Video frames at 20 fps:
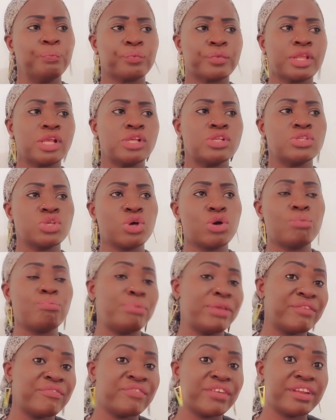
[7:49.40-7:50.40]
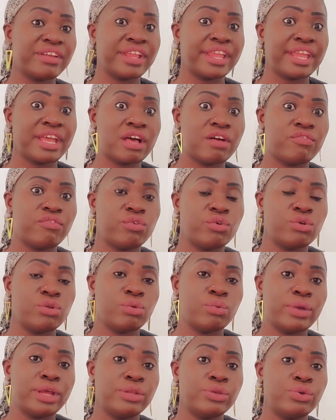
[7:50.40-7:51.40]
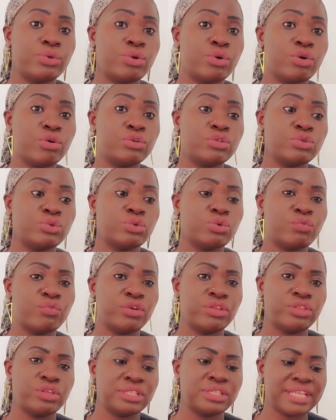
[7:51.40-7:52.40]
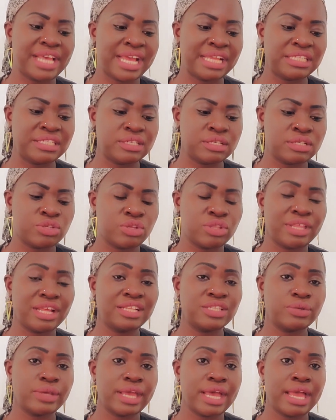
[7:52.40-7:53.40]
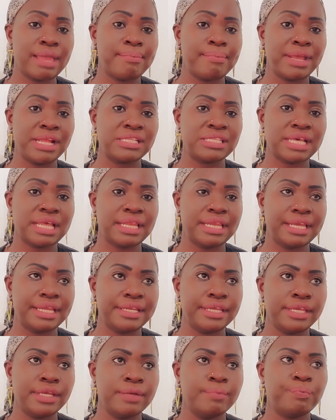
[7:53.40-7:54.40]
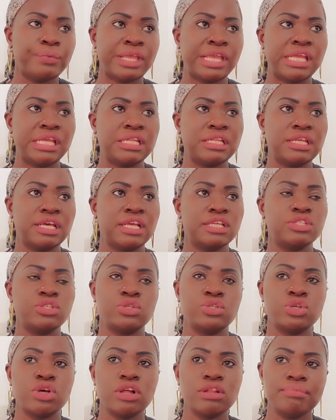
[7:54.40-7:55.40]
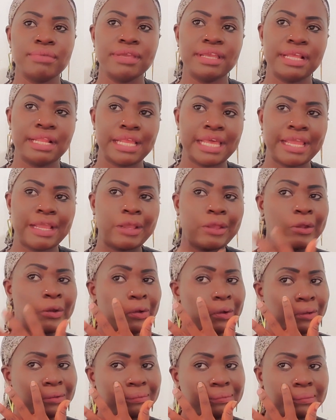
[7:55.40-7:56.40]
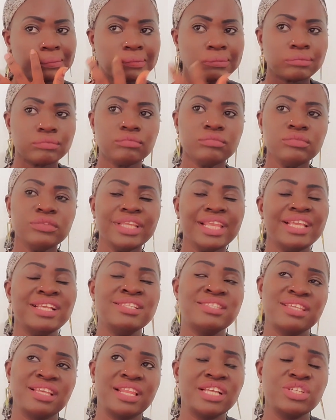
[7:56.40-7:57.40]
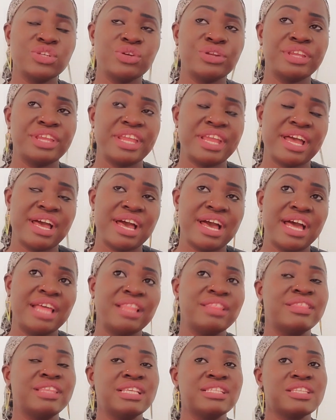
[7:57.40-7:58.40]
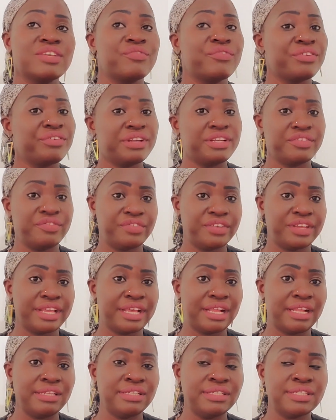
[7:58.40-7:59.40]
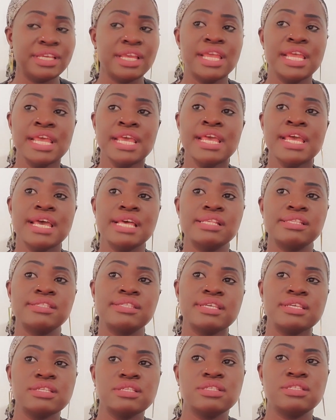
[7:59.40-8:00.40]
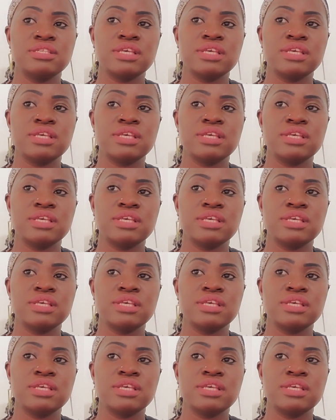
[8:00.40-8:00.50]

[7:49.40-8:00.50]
So be very careful when you go to look for those agents. So that's where I met a lady, and she told me, like, it's election here and things are very difficult. And since